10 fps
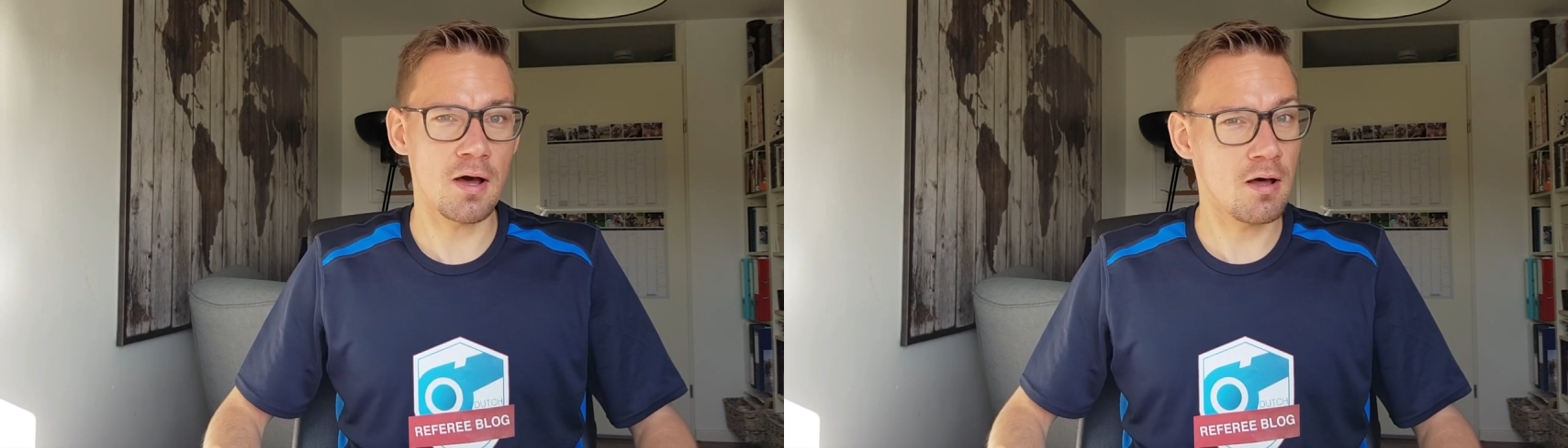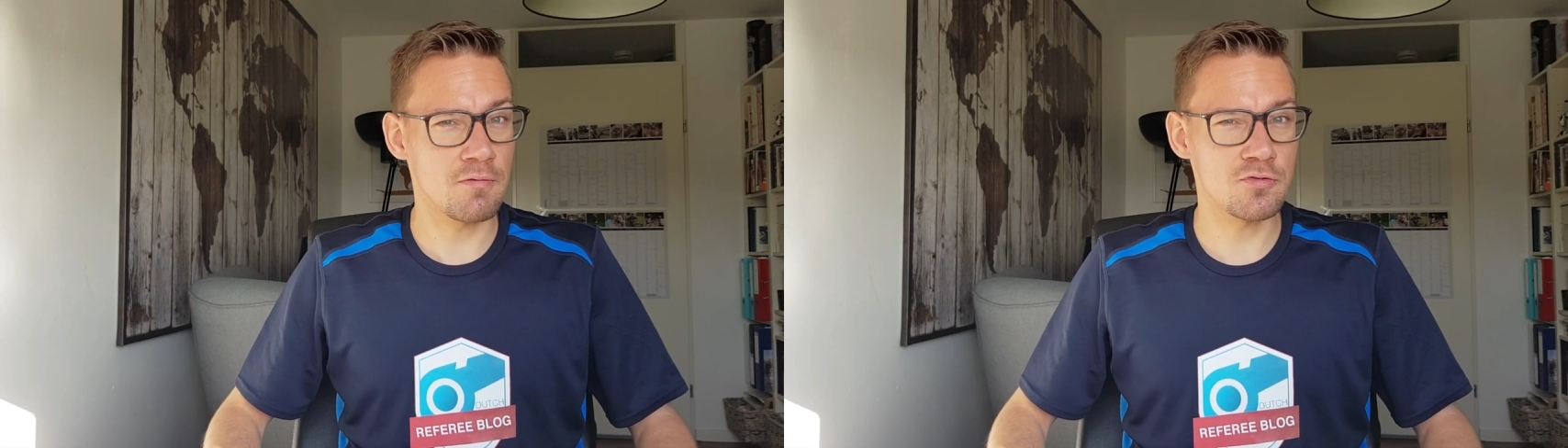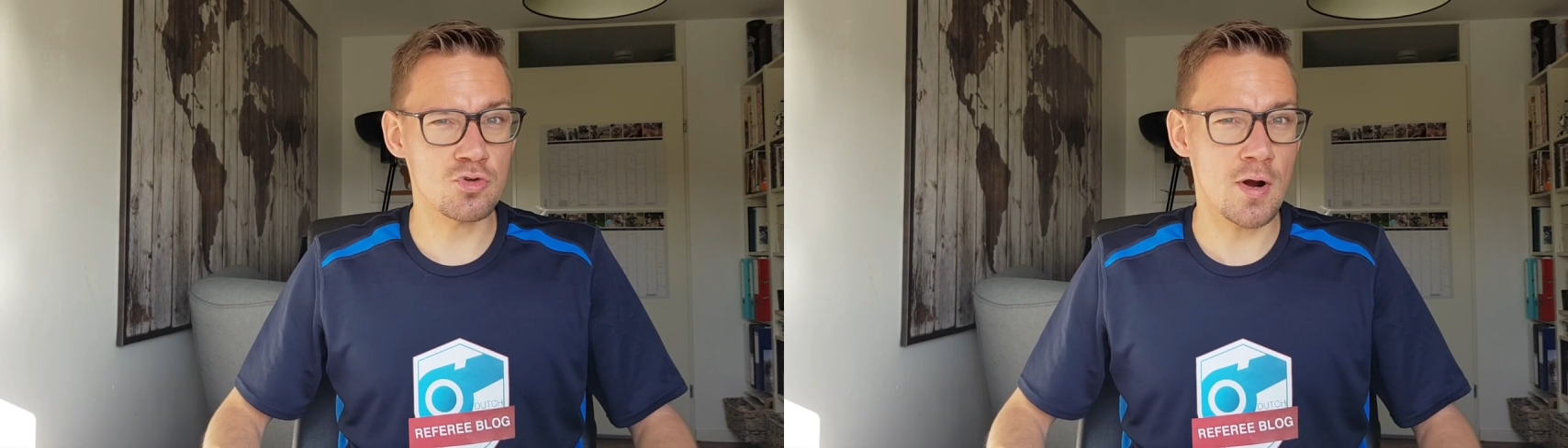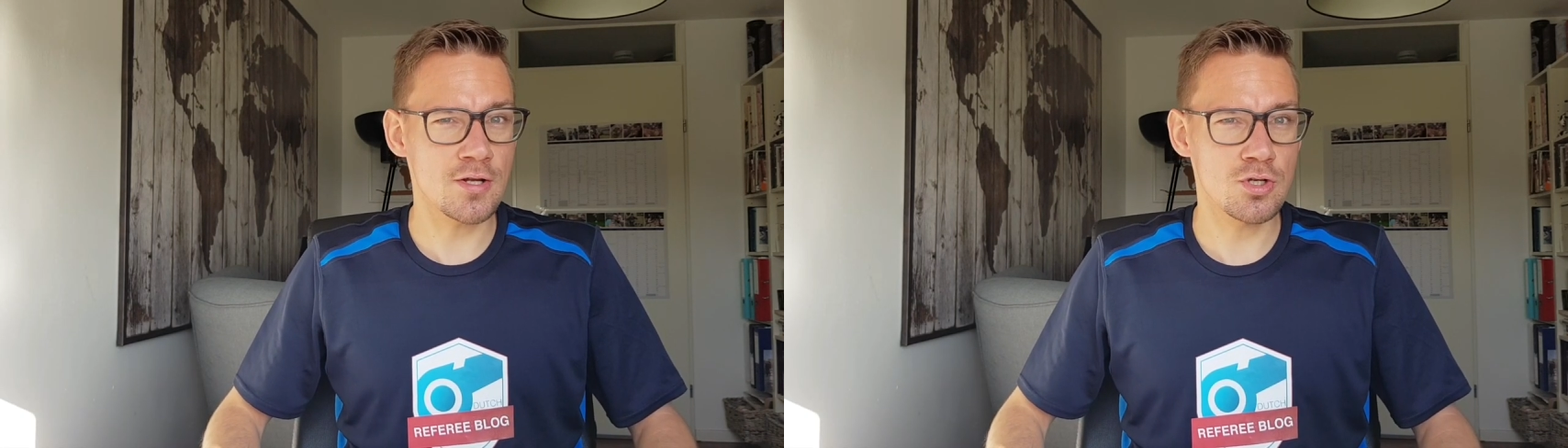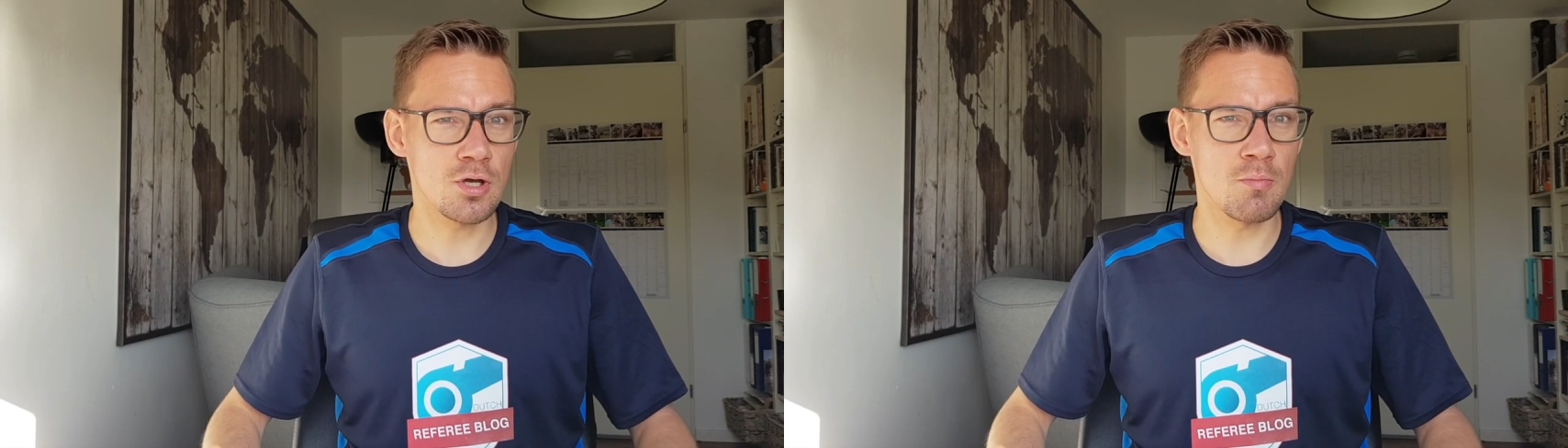I've
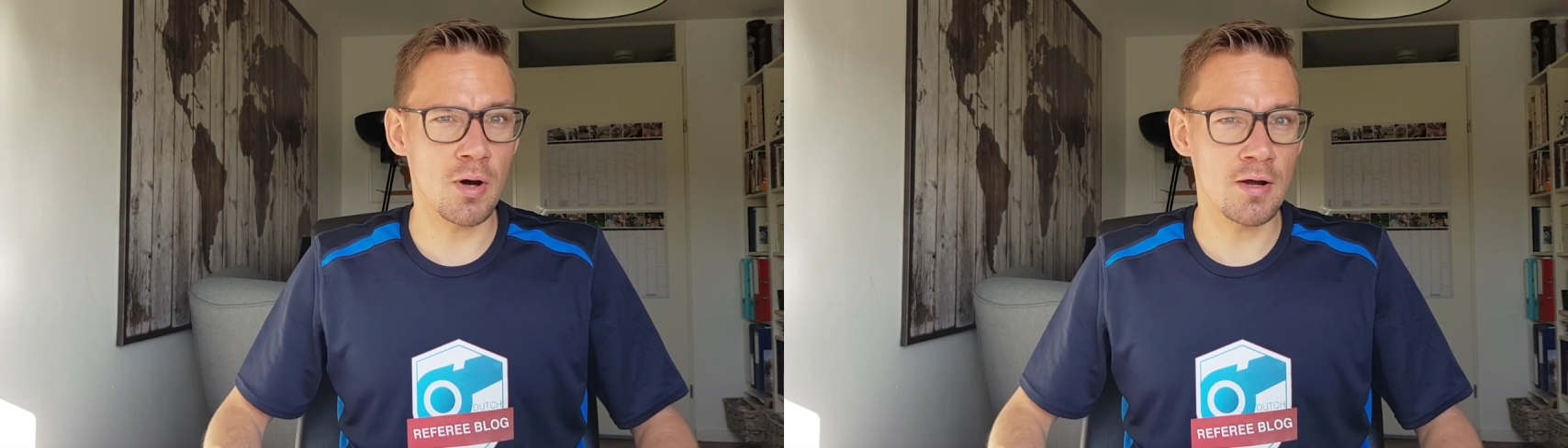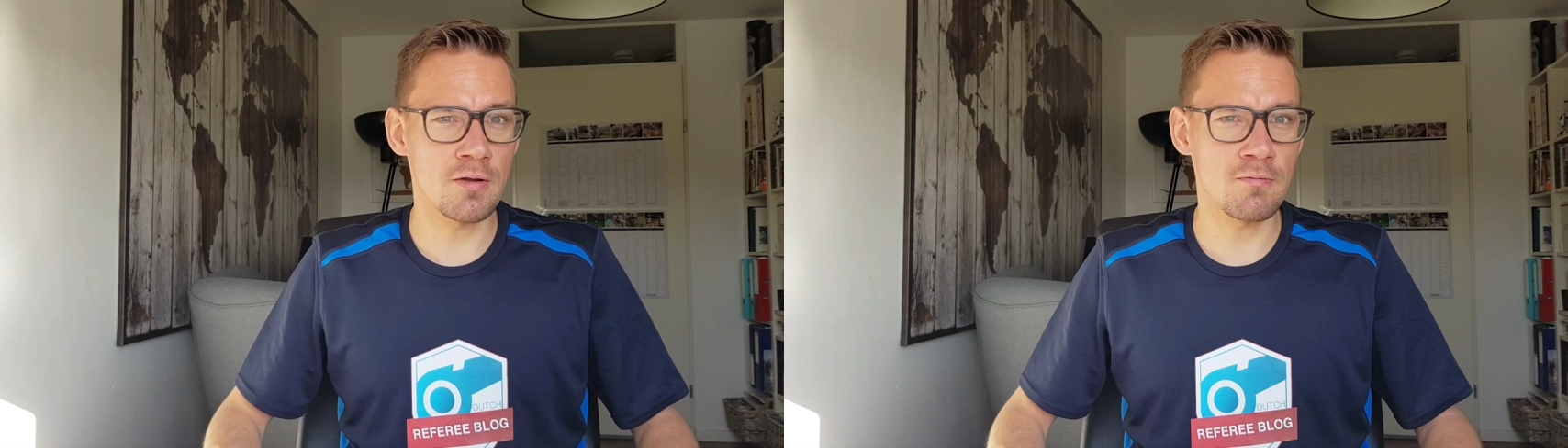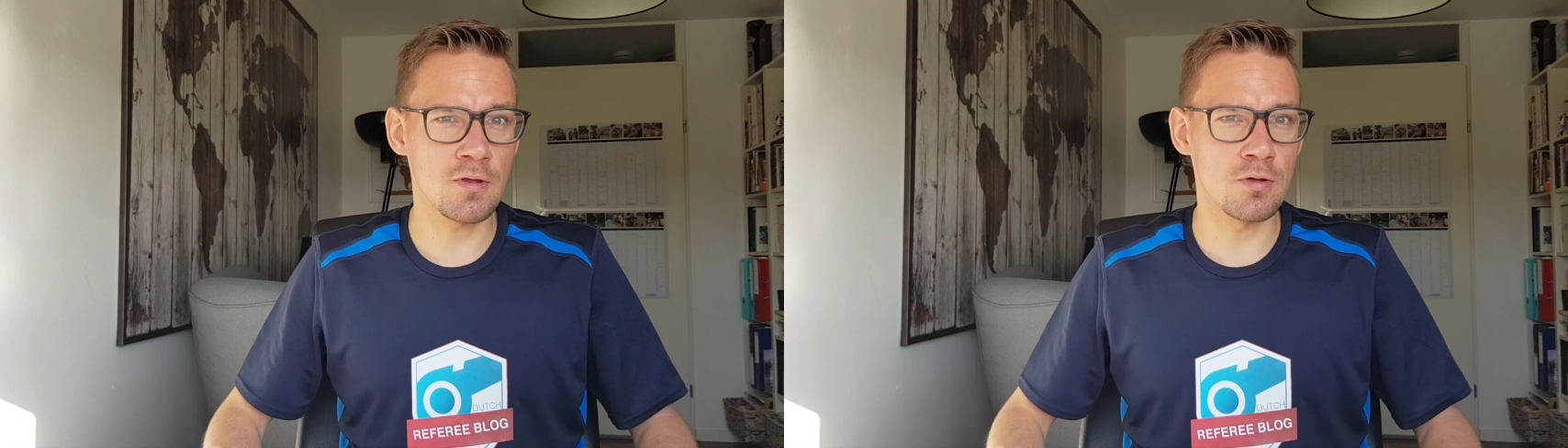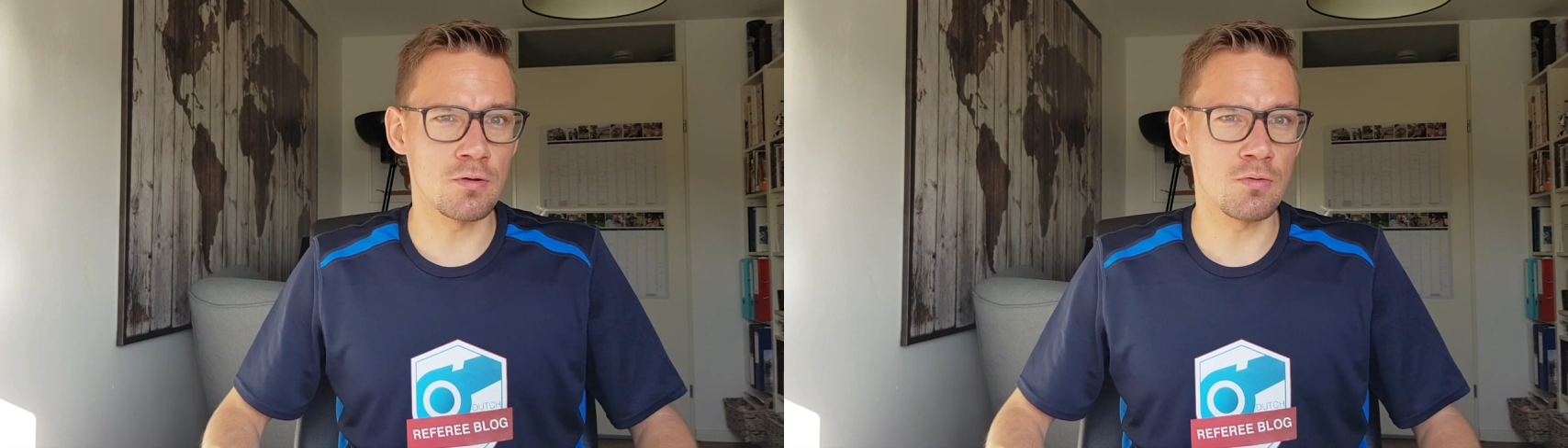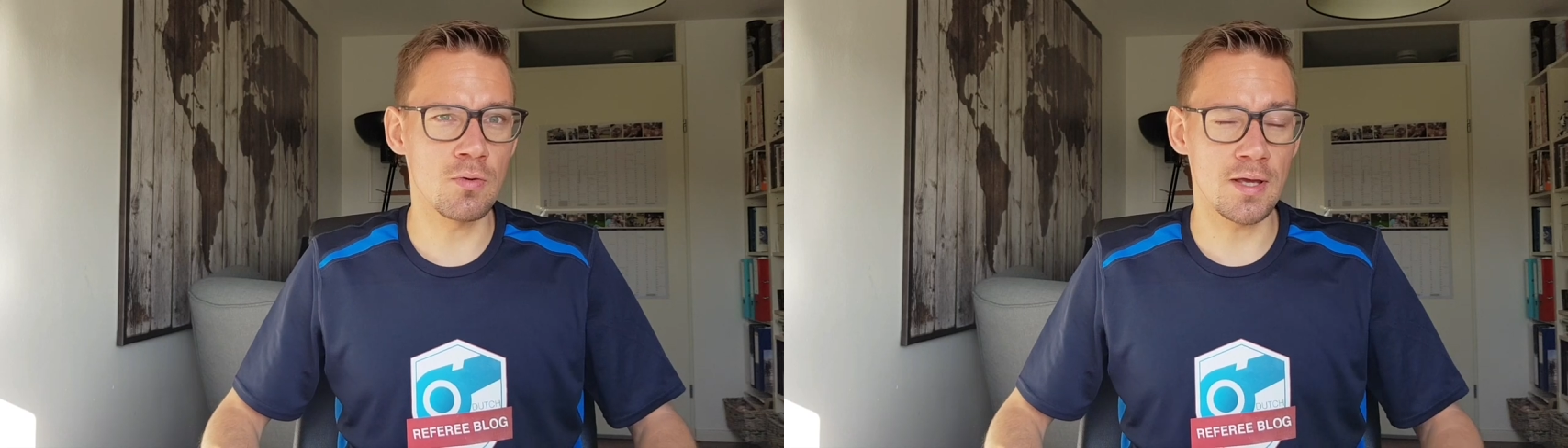tried to combine a
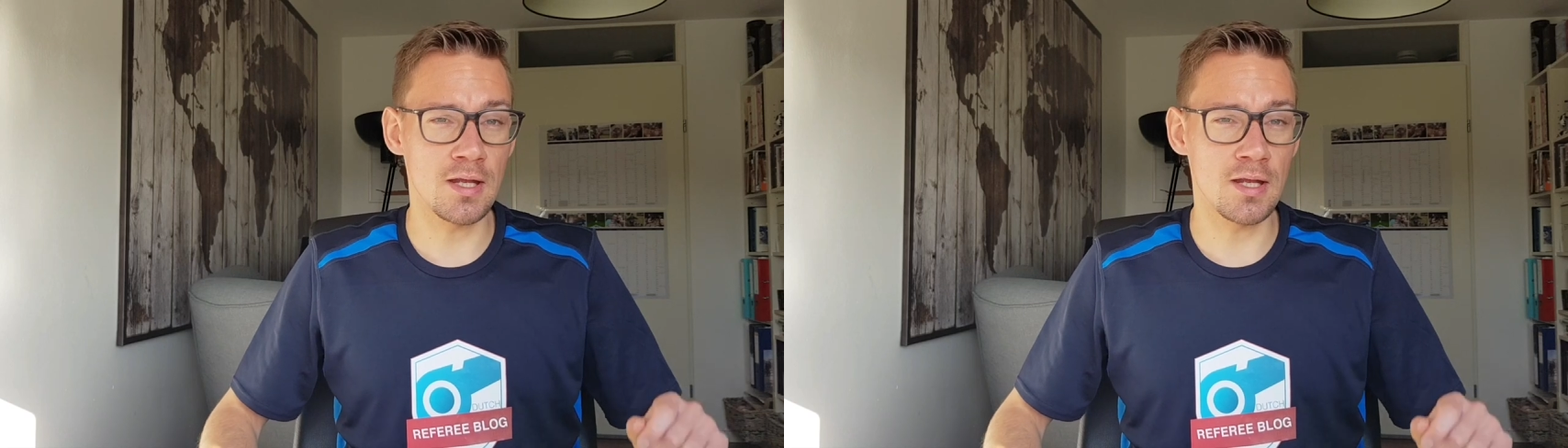few